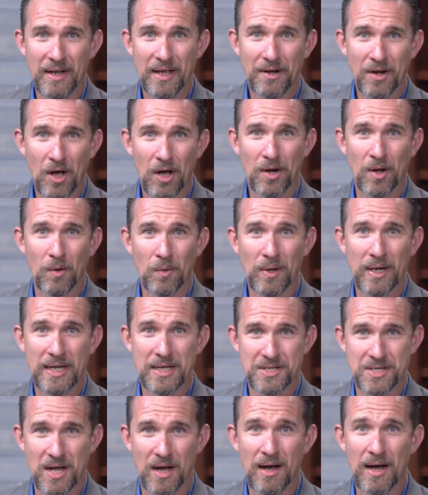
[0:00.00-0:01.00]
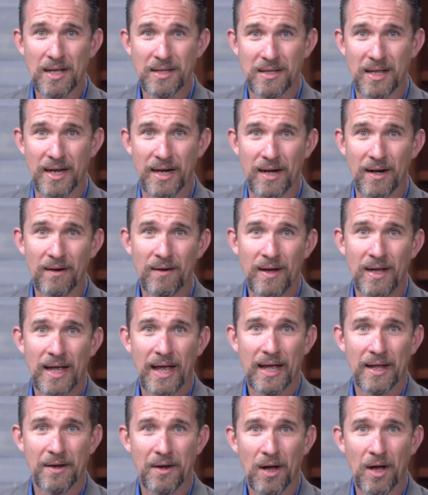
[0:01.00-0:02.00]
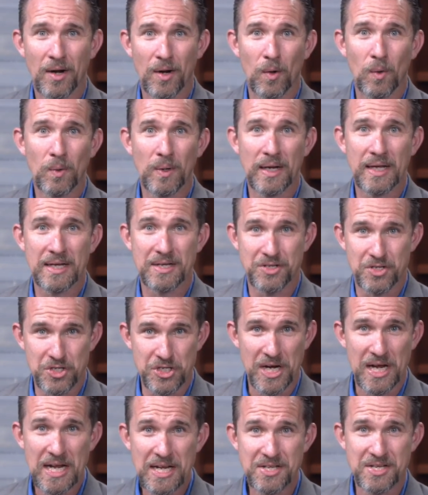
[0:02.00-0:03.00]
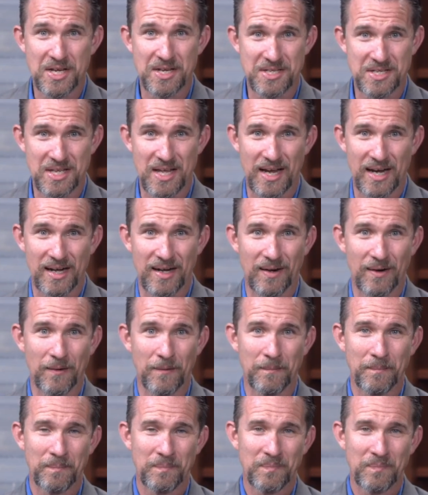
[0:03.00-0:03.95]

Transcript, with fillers: And not only is God there, and not only is Jesus there,